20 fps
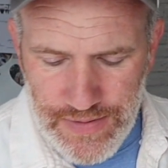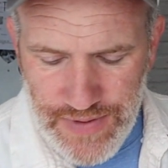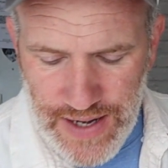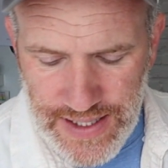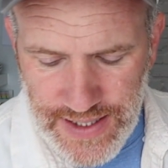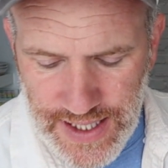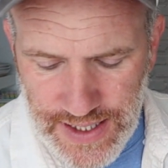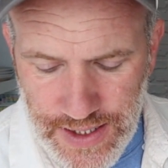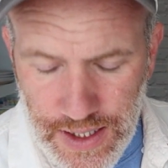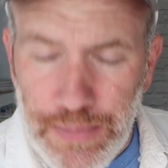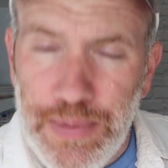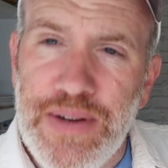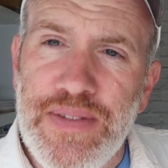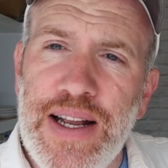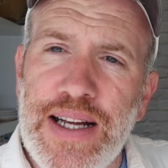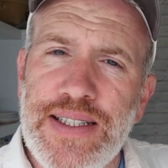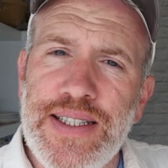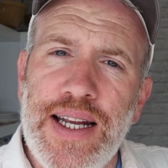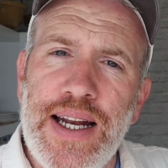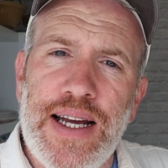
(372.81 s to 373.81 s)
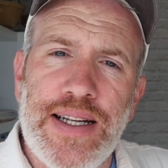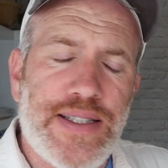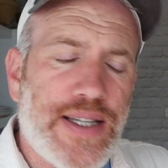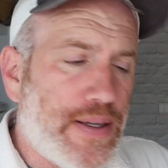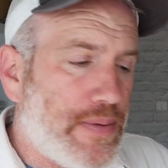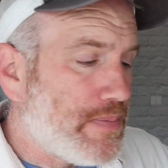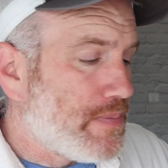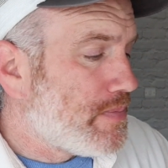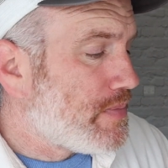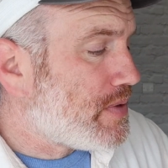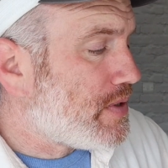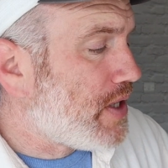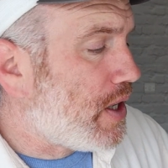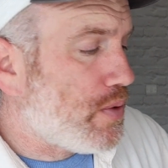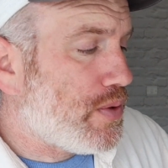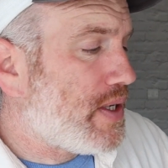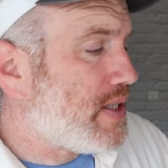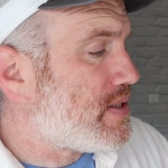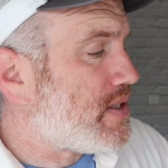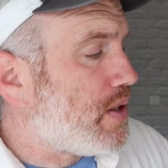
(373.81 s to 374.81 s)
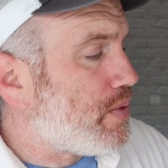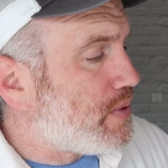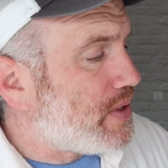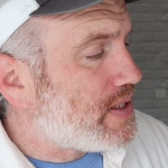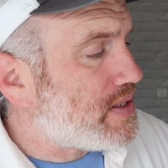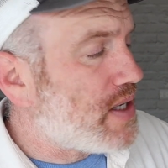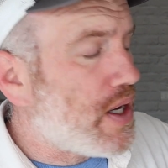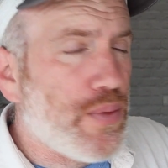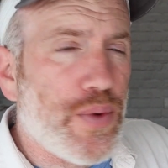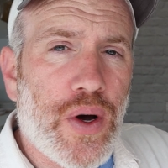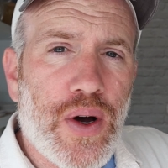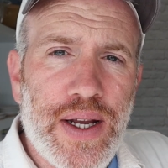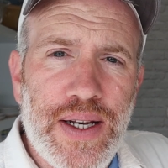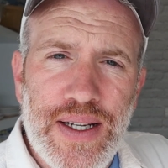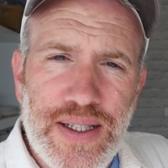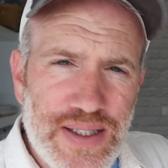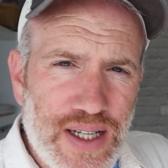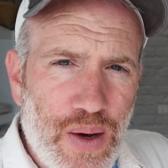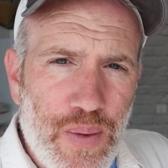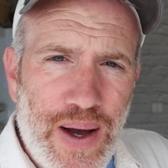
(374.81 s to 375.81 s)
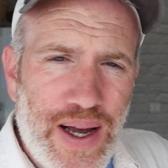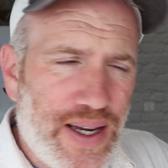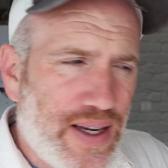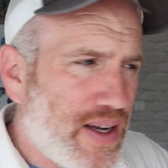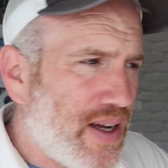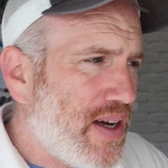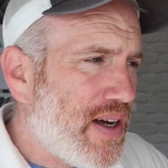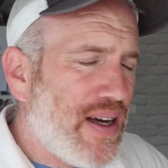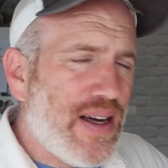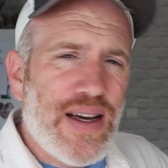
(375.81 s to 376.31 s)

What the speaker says: Fantastic, I'm giving that 10 out of 10. No, there's no 9, there's no 8,